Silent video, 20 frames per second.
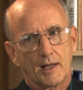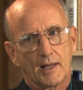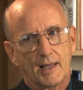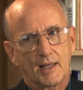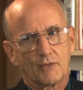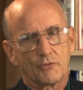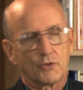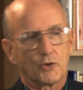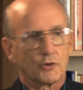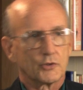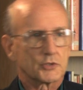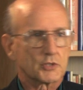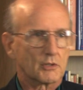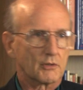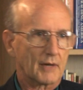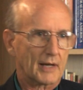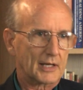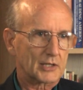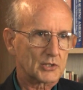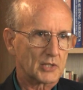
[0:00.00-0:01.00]
and those
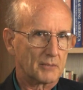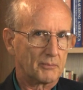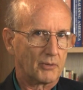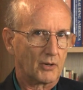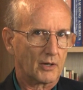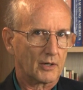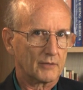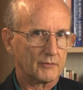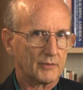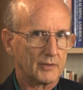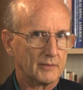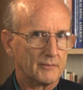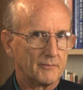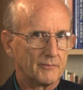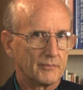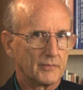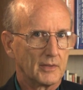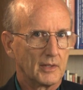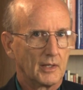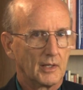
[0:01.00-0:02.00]
that are actually part of it.
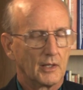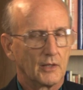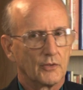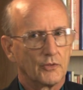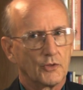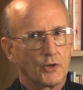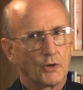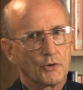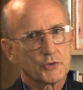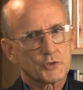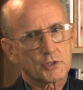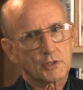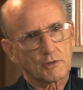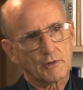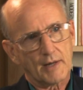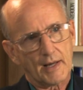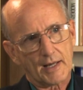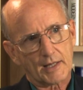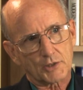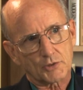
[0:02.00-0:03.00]
Those that
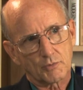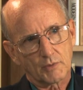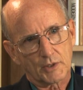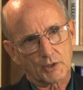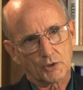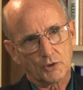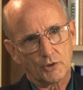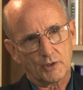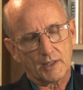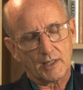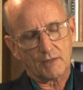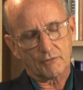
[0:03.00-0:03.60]
are actually good,